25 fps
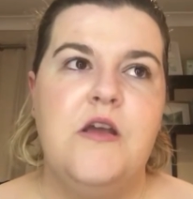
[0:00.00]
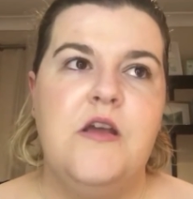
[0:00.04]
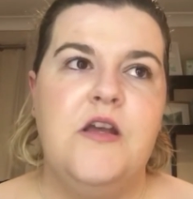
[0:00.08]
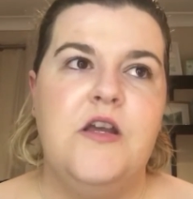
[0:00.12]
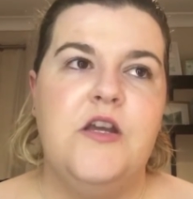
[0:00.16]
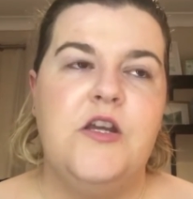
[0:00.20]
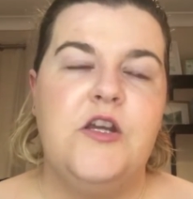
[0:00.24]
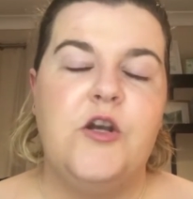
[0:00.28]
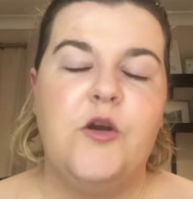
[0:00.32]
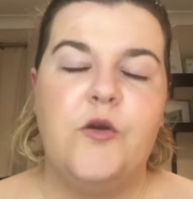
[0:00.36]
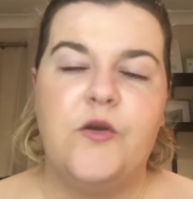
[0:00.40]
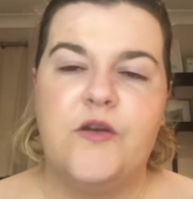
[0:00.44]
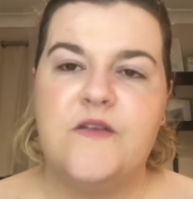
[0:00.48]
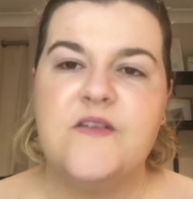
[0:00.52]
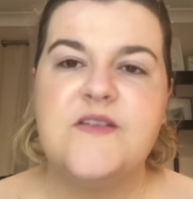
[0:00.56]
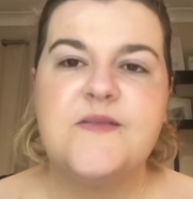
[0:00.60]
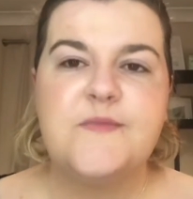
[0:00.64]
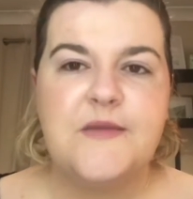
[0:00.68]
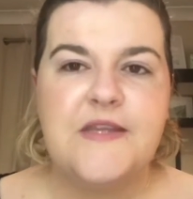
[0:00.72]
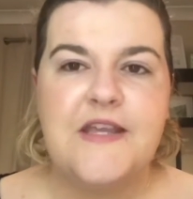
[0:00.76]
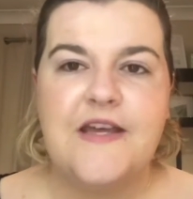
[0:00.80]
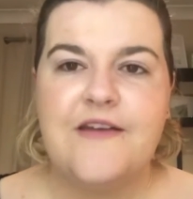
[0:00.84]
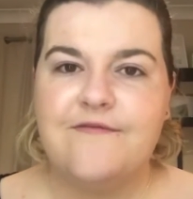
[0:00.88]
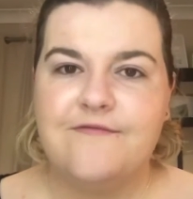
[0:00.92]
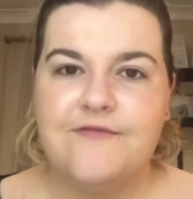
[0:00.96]
it gives
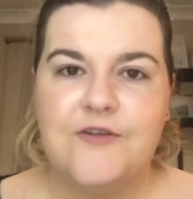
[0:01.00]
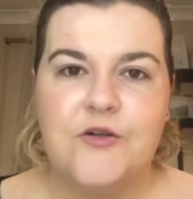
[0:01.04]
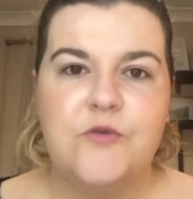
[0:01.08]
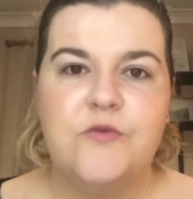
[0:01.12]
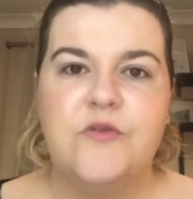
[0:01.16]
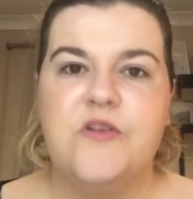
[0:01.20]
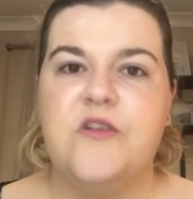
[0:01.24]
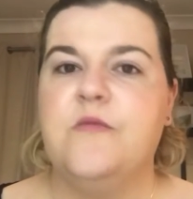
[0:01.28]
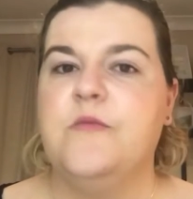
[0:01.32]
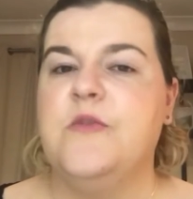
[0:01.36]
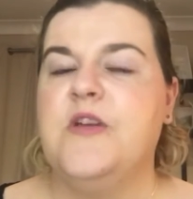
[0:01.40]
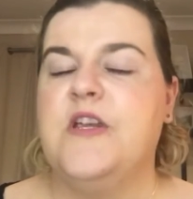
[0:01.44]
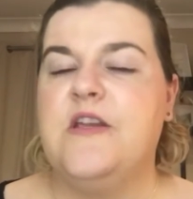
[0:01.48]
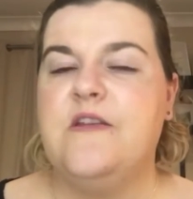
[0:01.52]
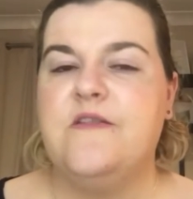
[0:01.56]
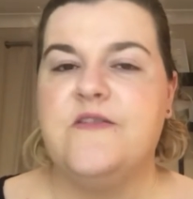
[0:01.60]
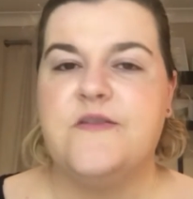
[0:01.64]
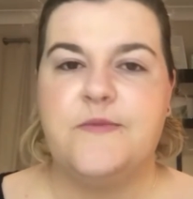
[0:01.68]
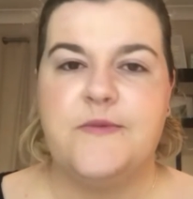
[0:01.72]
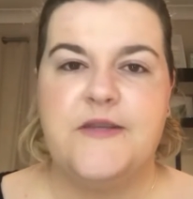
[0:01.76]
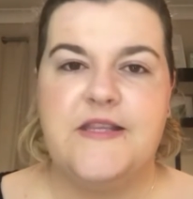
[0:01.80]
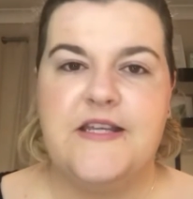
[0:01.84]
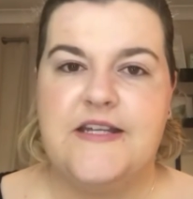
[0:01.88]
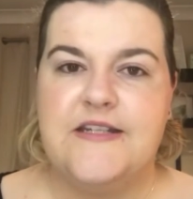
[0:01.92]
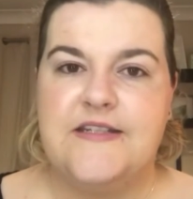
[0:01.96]
me that volume, it
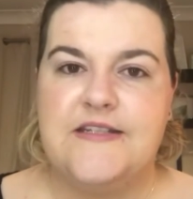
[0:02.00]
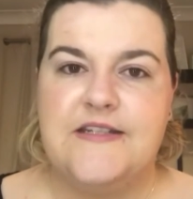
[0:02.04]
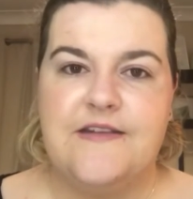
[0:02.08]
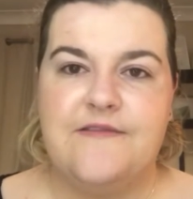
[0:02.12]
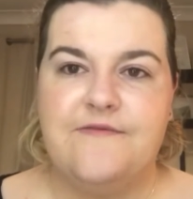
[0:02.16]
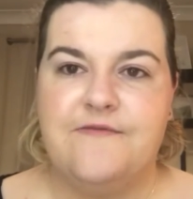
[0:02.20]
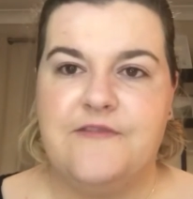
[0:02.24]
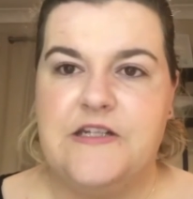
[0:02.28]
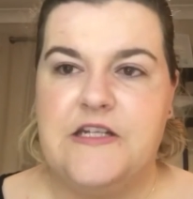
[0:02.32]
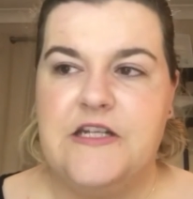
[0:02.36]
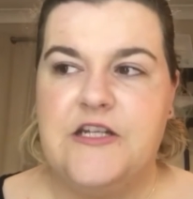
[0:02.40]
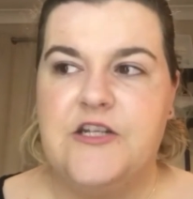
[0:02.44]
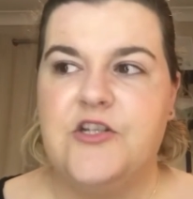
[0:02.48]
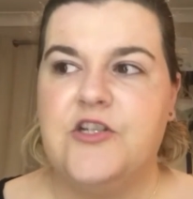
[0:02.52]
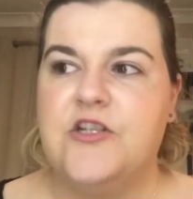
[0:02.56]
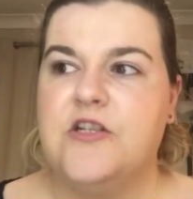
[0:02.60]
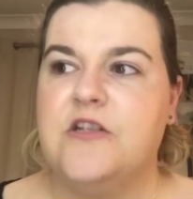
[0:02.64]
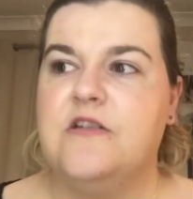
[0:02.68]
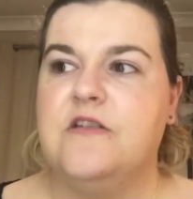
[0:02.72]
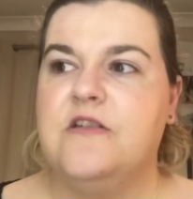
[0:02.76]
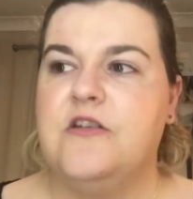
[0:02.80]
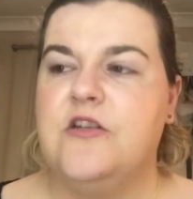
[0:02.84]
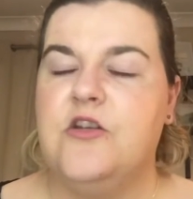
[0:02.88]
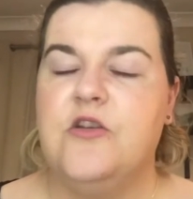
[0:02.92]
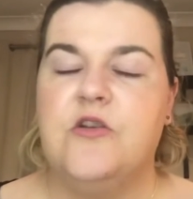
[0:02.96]
gives me that
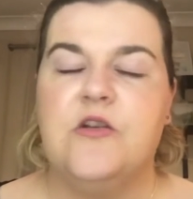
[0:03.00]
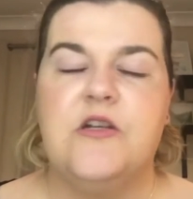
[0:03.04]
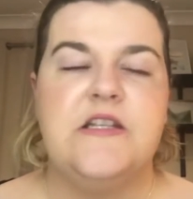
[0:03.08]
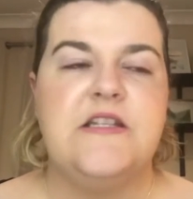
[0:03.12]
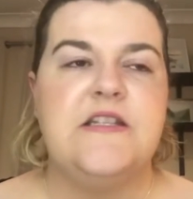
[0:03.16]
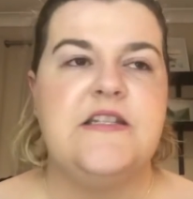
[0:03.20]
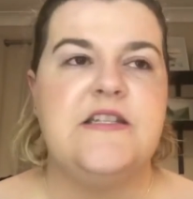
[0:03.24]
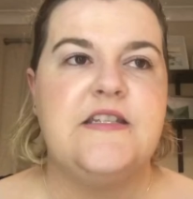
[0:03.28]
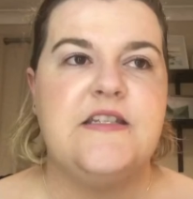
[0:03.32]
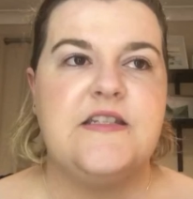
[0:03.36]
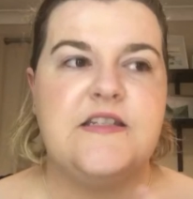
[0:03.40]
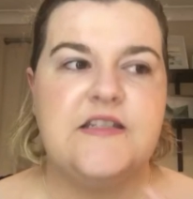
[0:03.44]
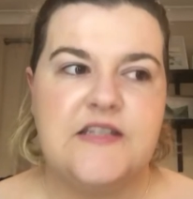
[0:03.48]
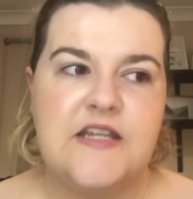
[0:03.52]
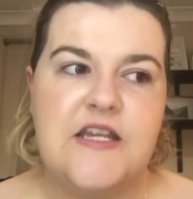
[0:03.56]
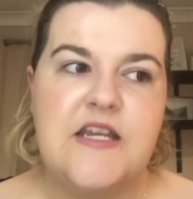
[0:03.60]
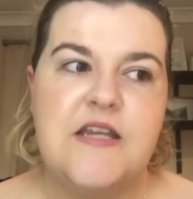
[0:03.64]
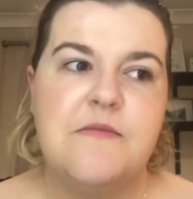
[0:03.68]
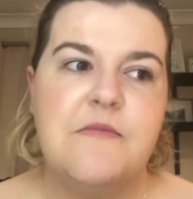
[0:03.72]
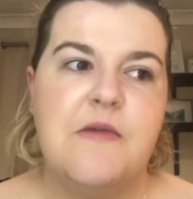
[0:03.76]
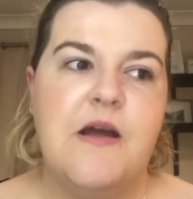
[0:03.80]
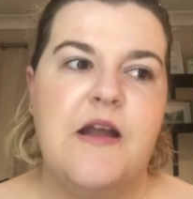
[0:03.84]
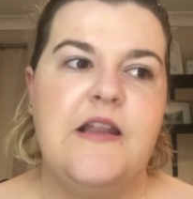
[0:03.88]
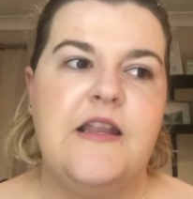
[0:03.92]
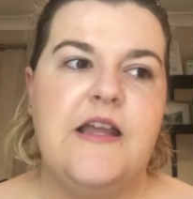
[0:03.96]
definition. You can
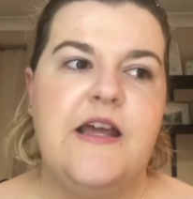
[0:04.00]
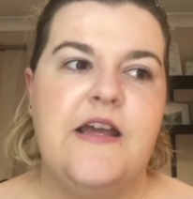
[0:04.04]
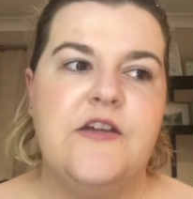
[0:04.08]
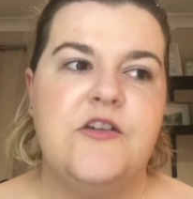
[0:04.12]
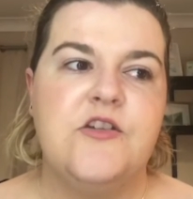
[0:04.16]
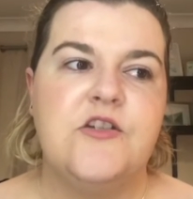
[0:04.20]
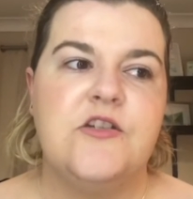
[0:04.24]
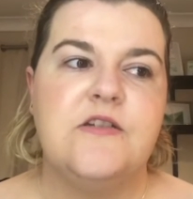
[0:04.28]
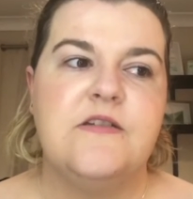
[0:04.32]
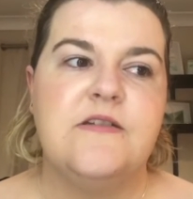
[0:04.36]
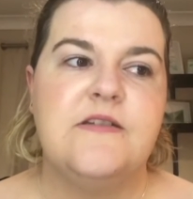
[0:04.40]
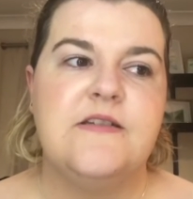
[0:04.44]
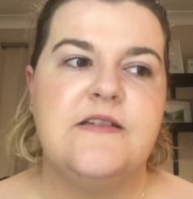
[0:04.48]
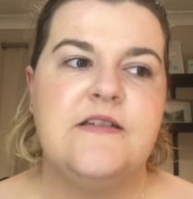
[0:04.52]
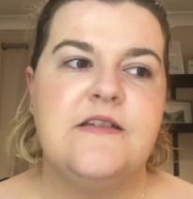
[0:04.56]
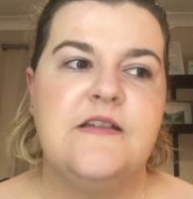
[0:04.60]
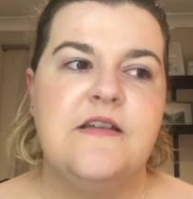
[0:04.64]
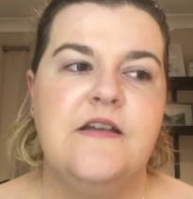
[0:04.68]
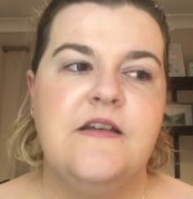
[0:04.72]
see my lashes,